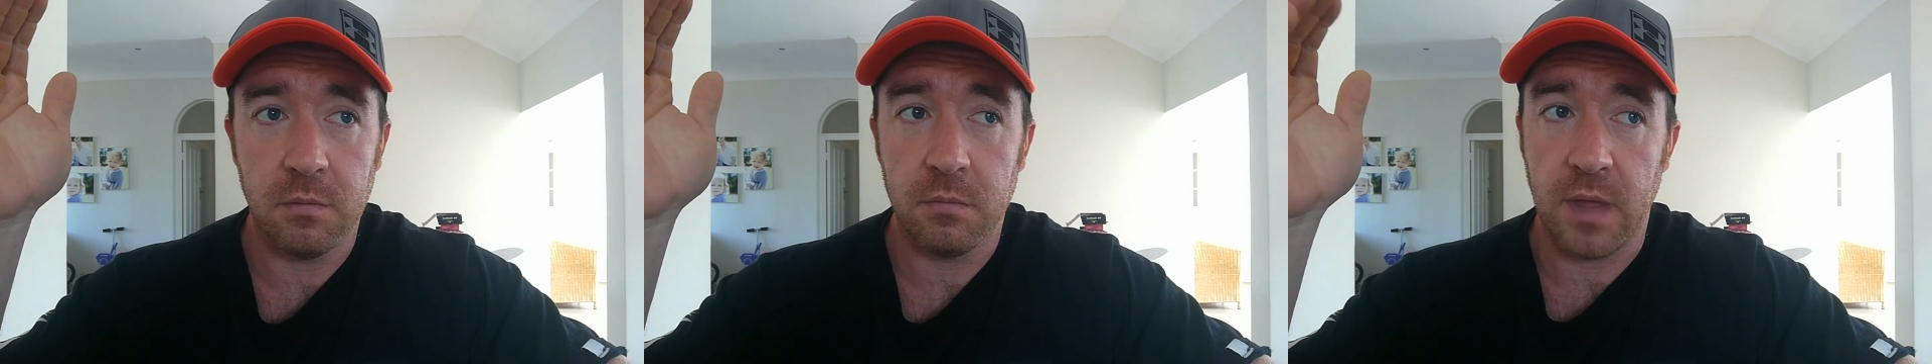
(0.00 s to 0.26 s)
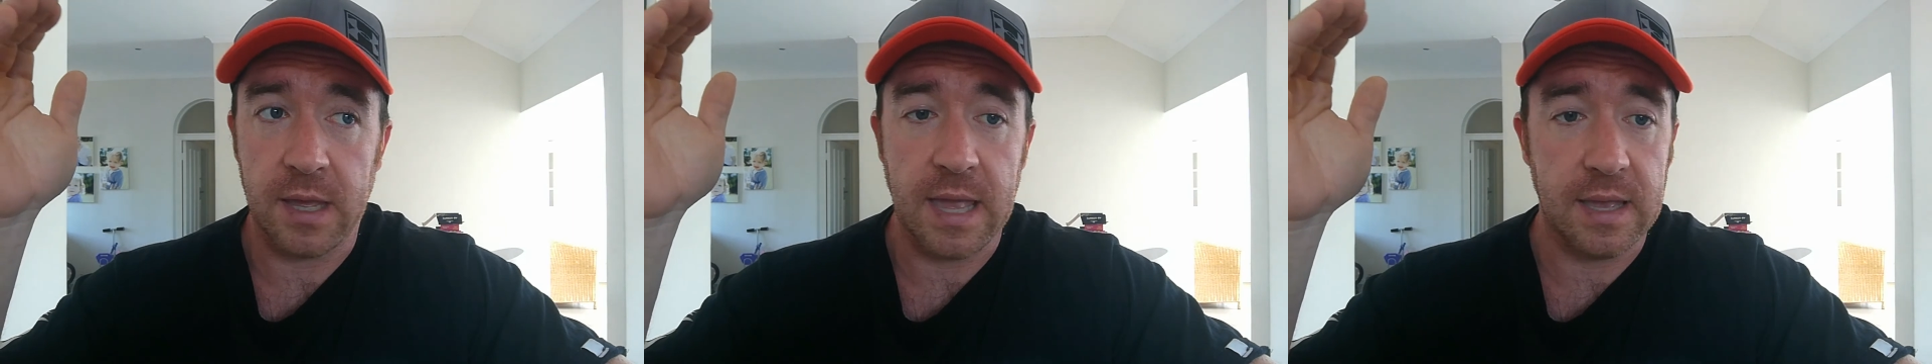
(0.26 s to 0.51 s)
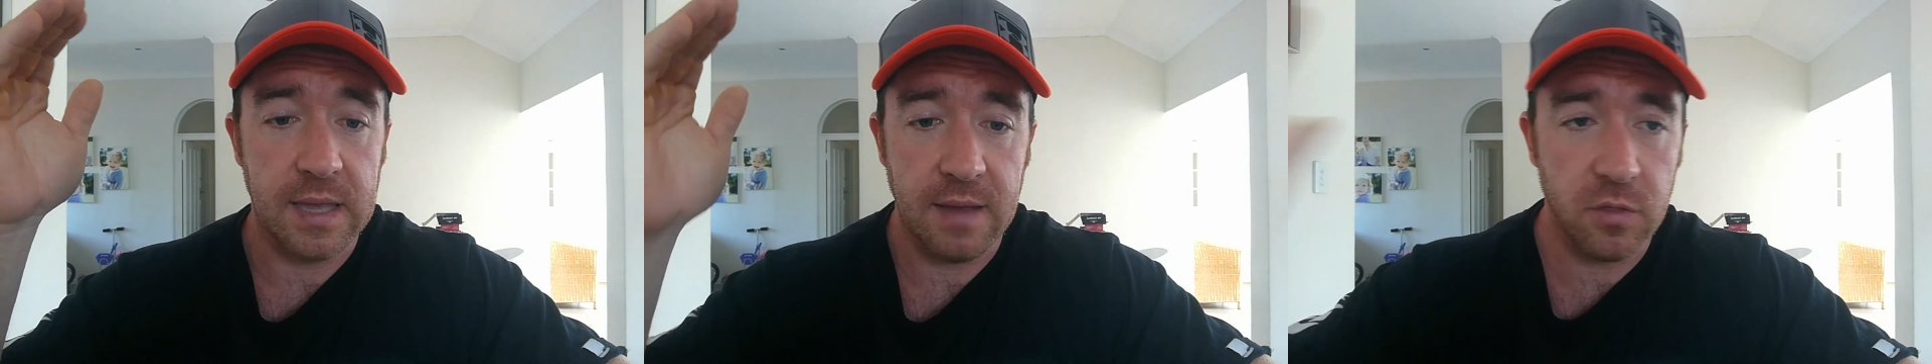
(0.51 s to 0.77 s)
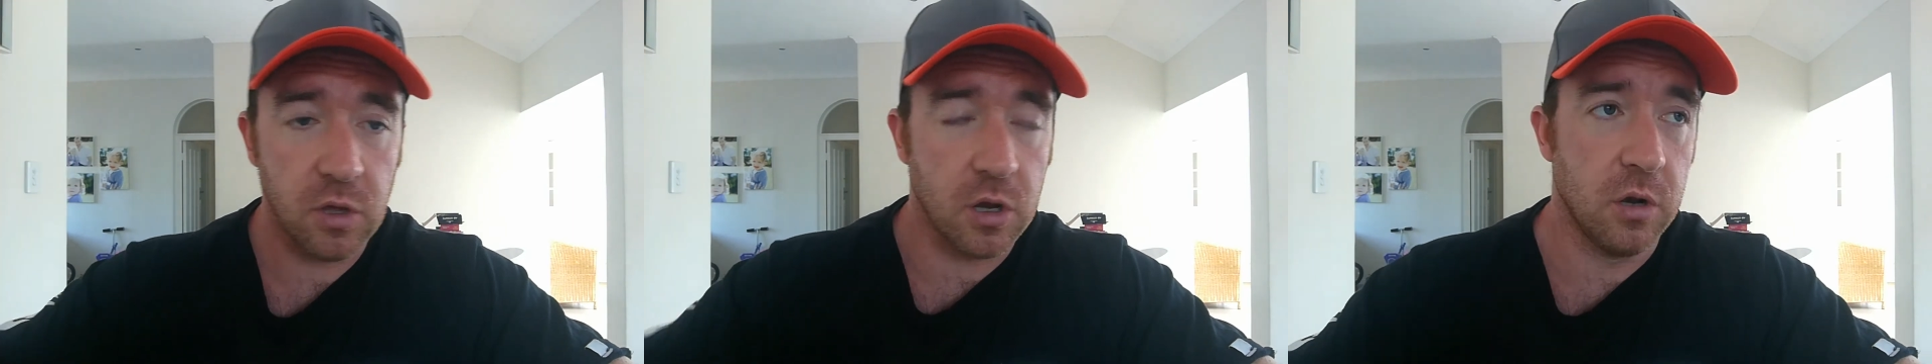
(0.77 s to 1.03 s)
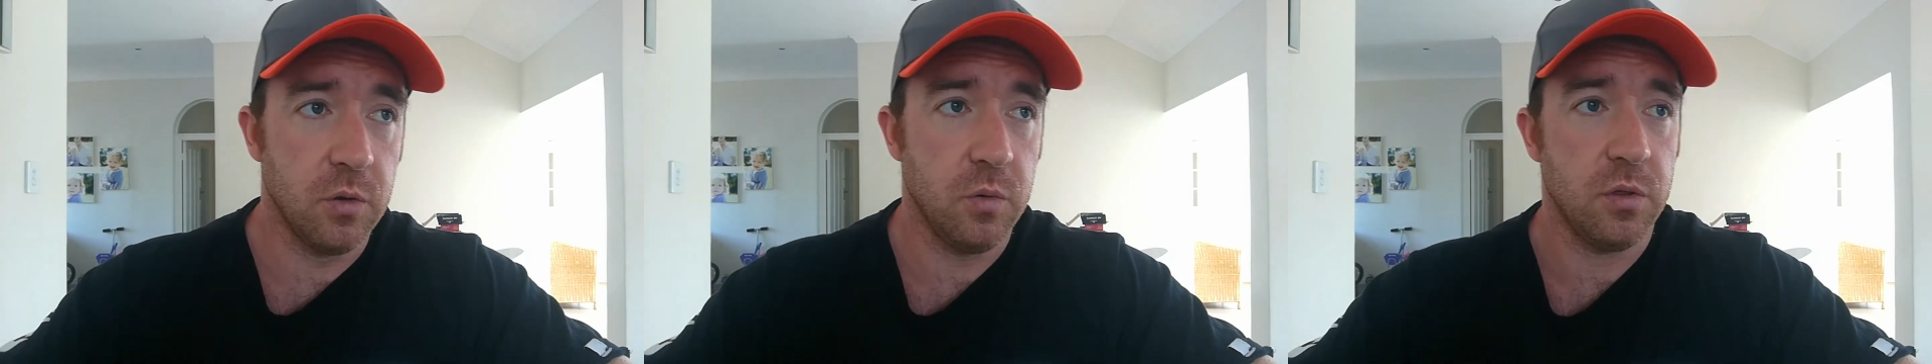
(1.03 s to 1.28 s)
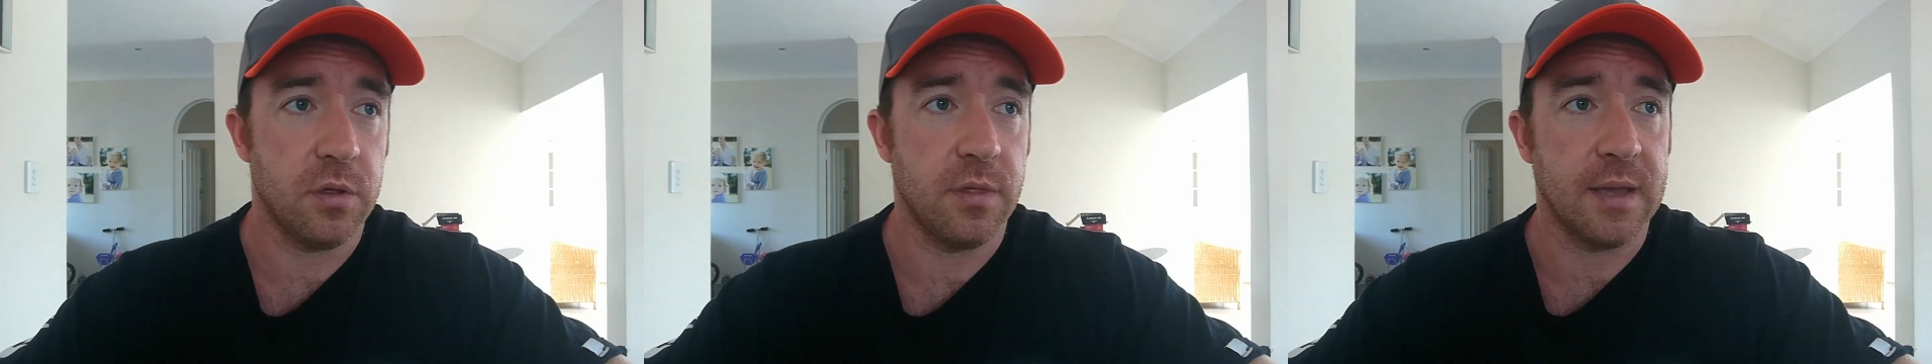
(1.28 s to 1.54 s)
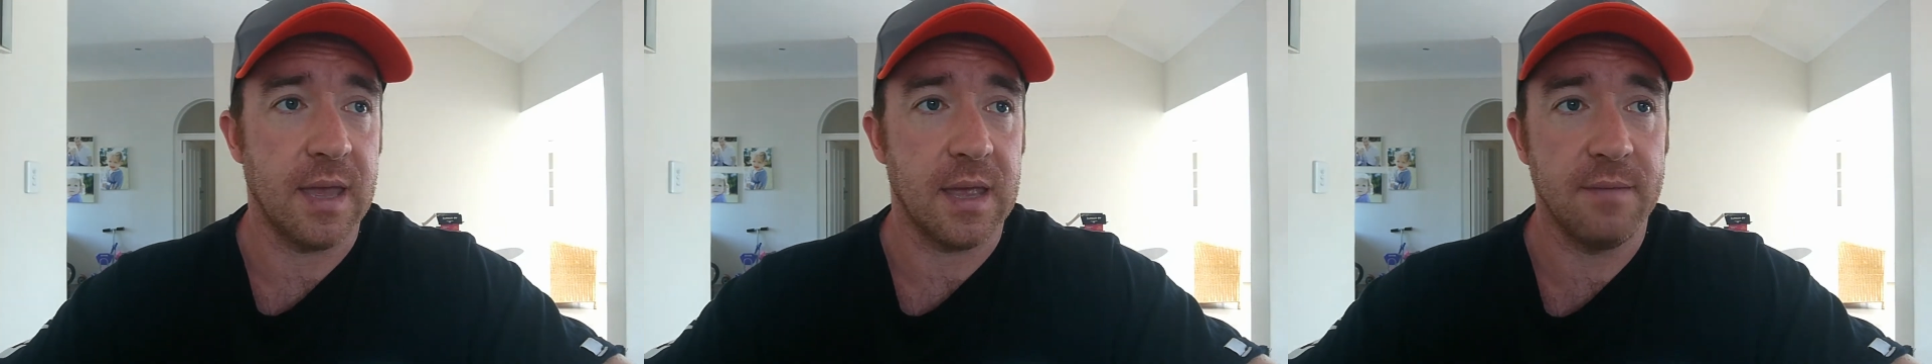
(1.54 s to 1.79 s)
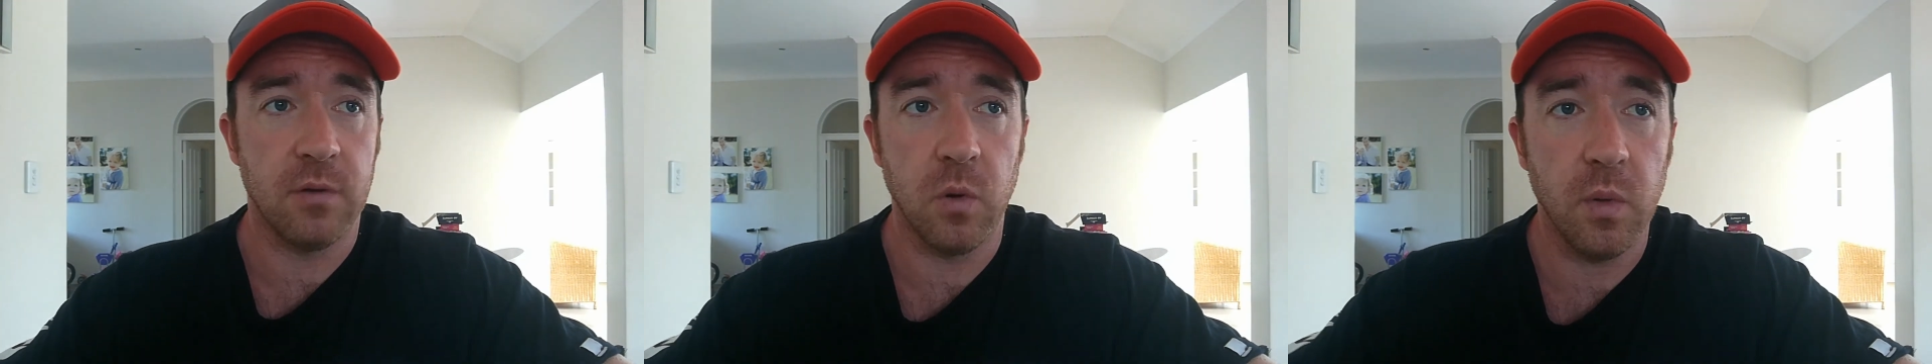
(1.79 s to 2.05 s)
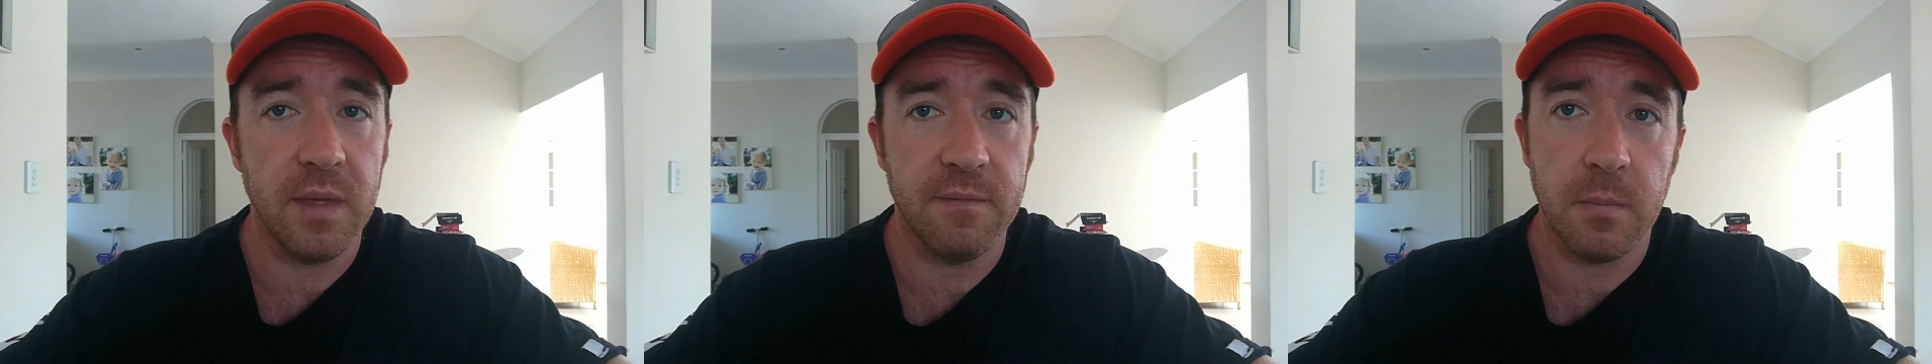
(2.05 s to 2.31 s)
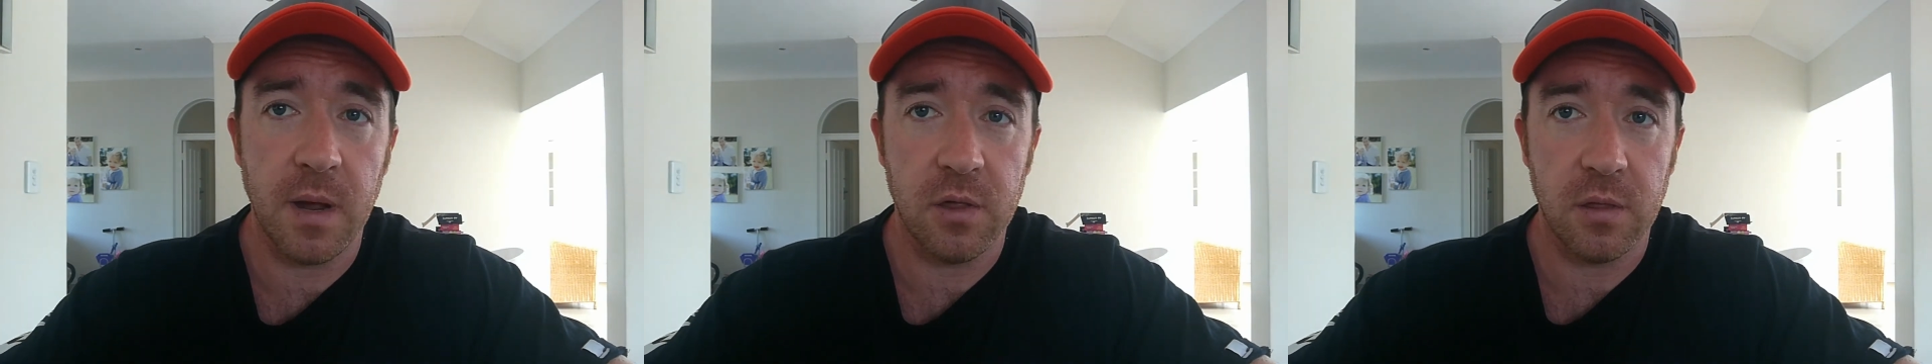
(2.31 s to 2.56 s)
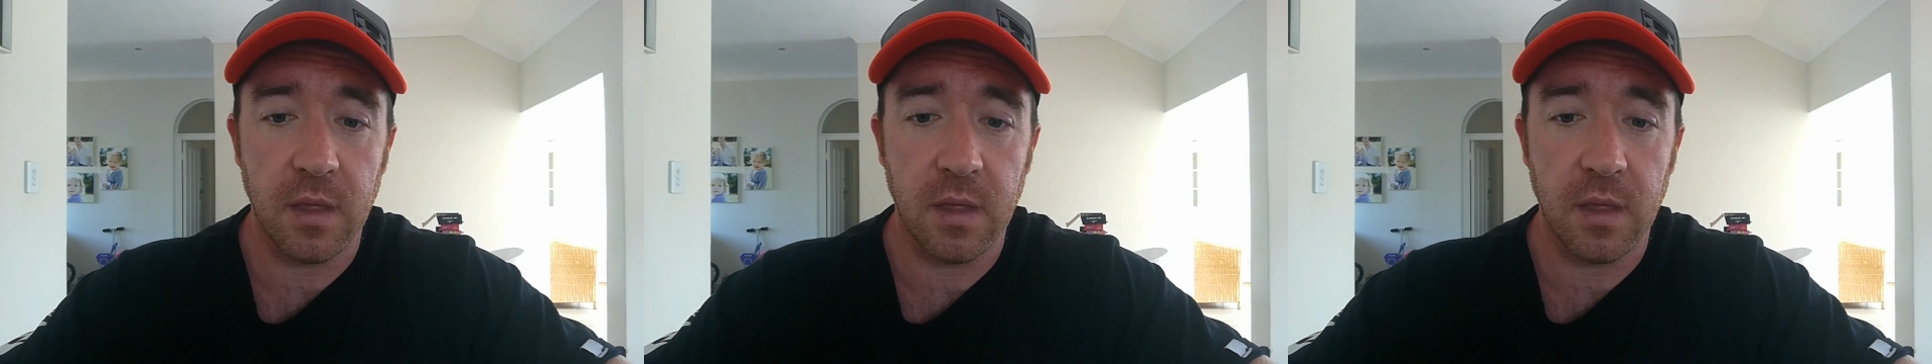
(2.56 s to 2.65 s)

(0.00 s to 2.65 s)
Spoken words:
they get given the clues, they get given all the information